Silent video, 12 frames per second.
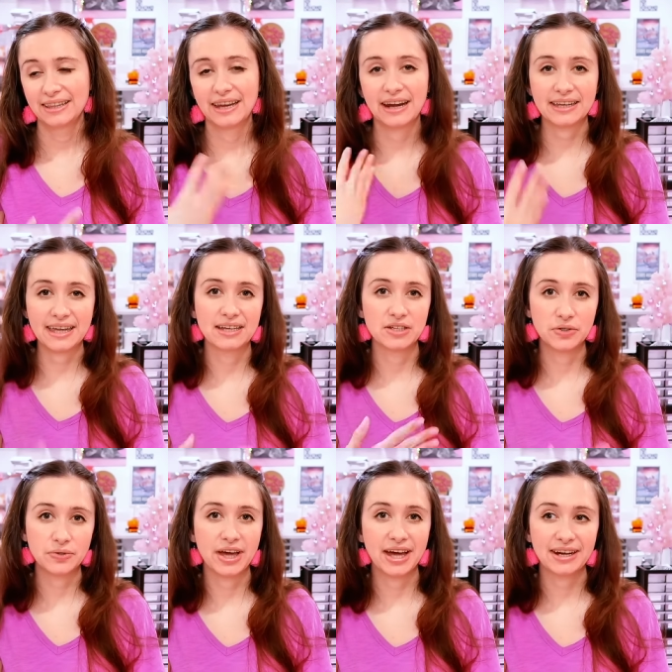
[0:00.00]
that I can't
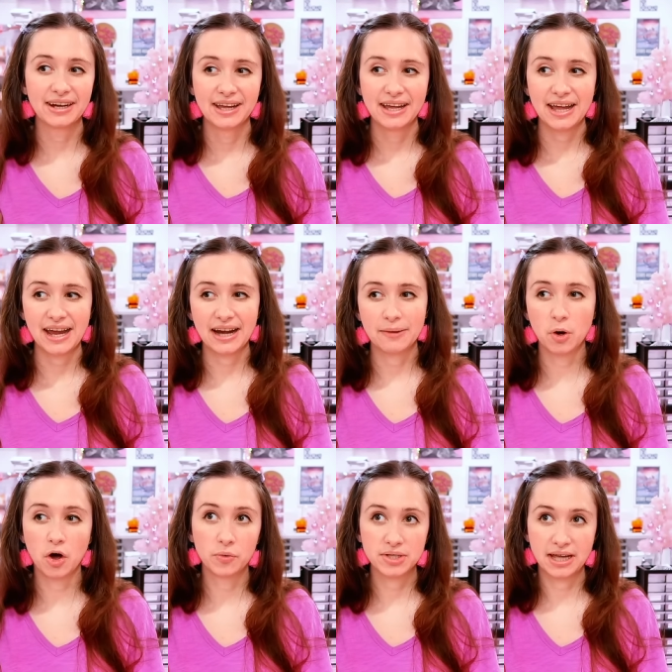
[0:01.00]
do that and I'm
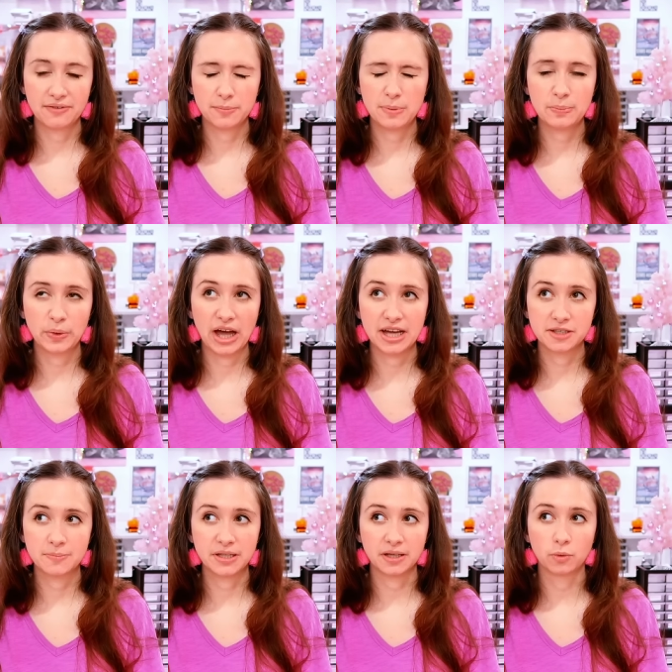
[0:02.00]
always having people
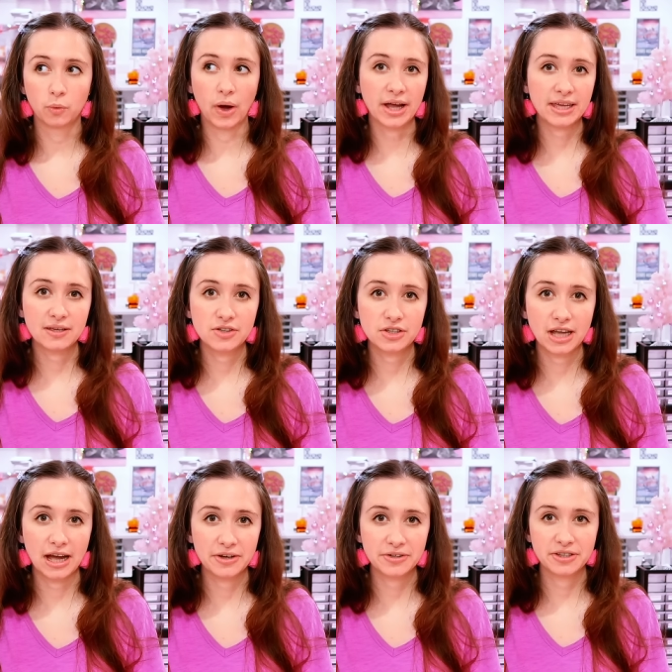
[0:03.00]
ask me like, well, why can't you just
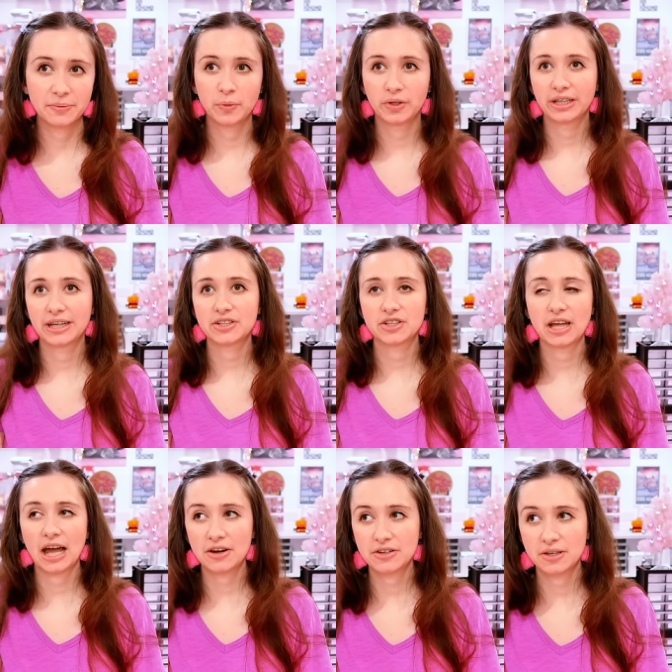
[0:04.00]
hire someone? Like, just
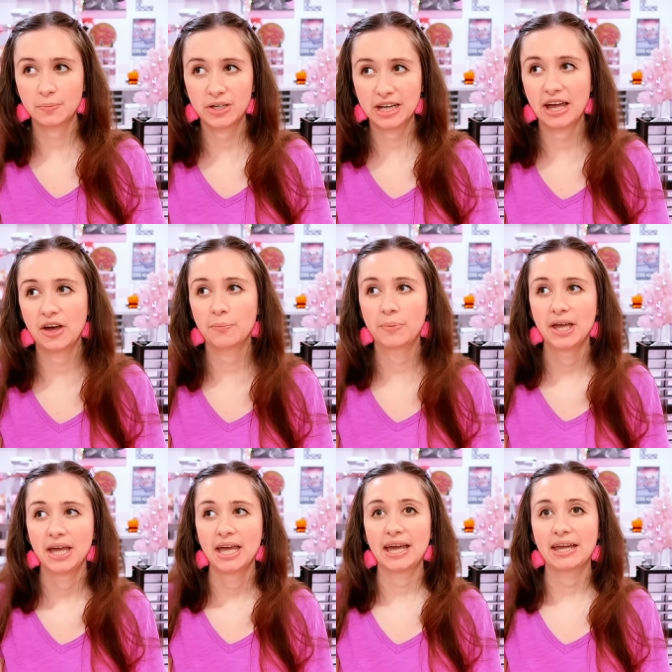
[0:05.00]
hire someone to help.
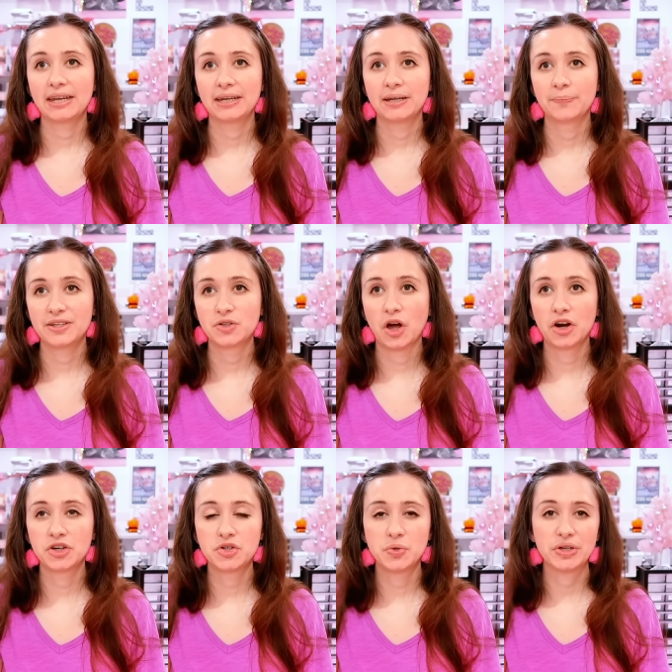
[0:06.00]
And it's
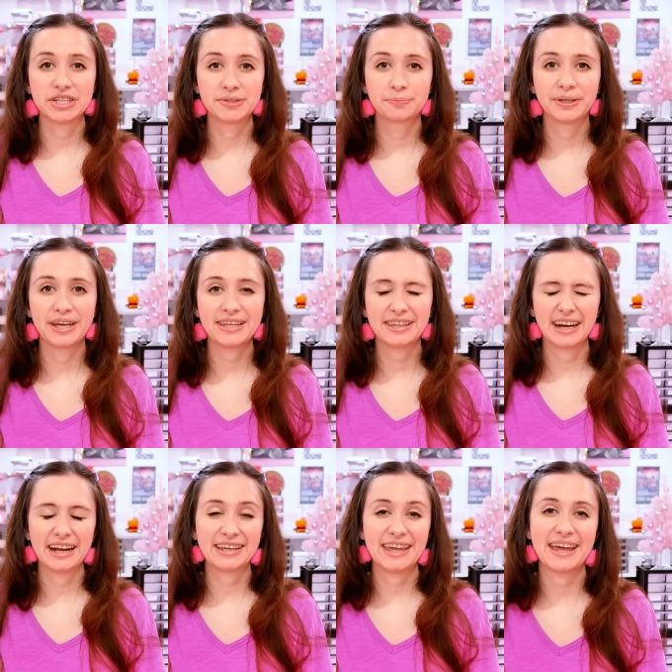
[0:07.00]
hard to explain
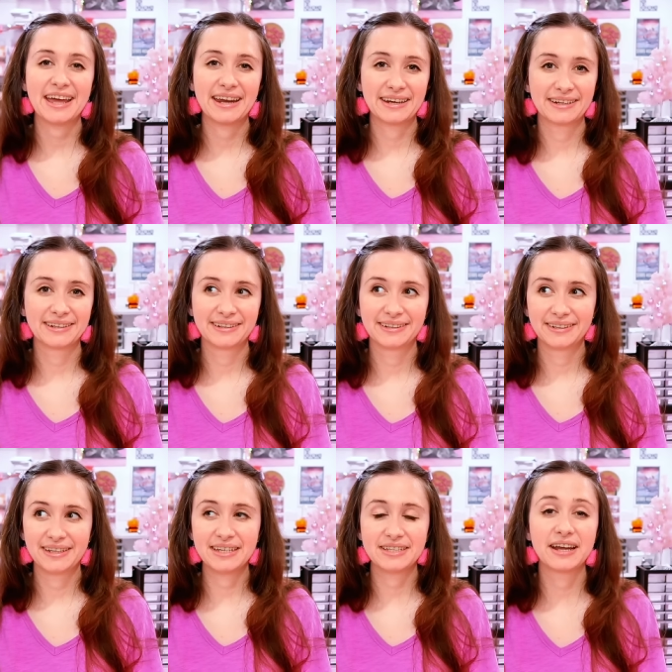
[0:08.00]
that I can't
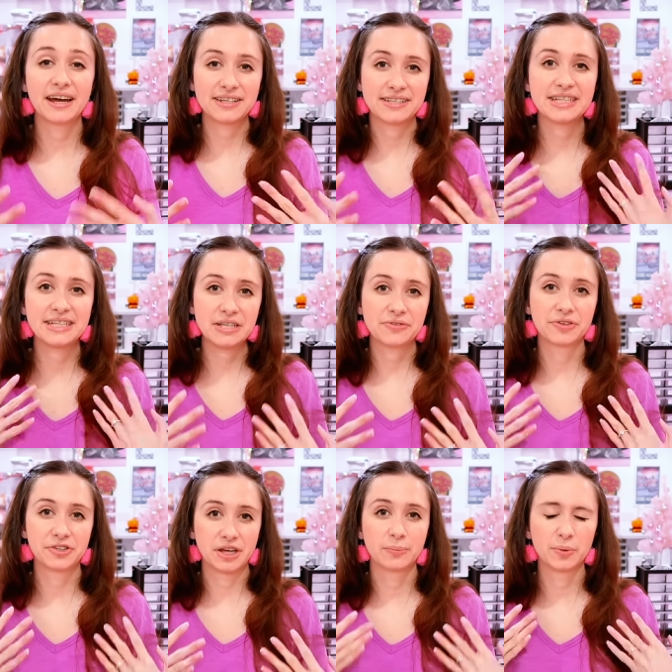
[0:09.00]
it's not as easy
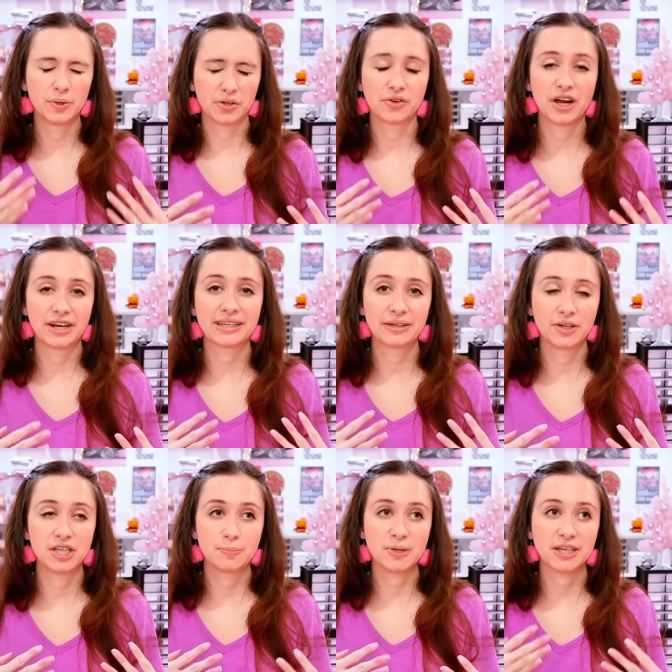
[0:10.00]
for someone with a chronic
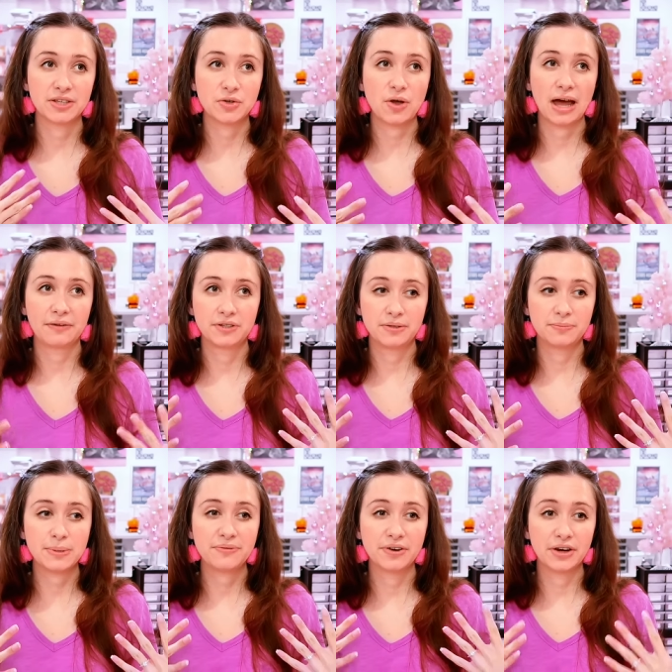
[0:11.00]
illness because you have to
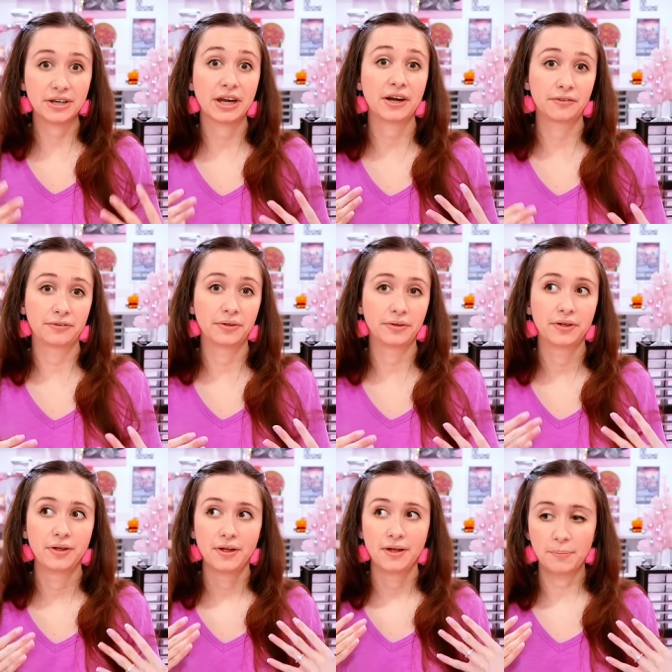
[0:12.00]
be very careful
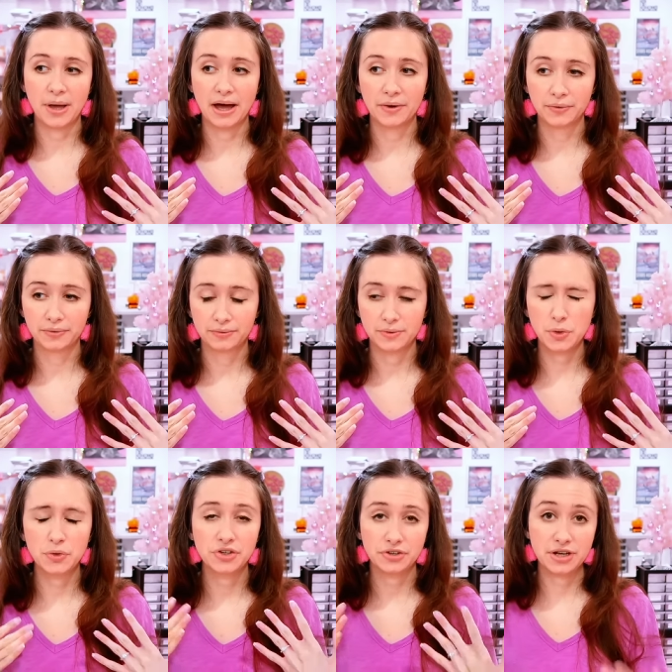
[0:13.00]
about
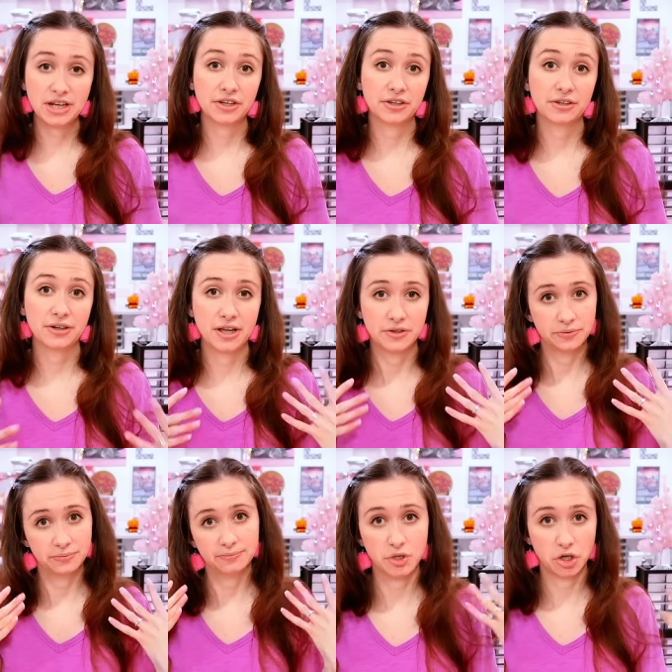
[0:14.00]
who you're near and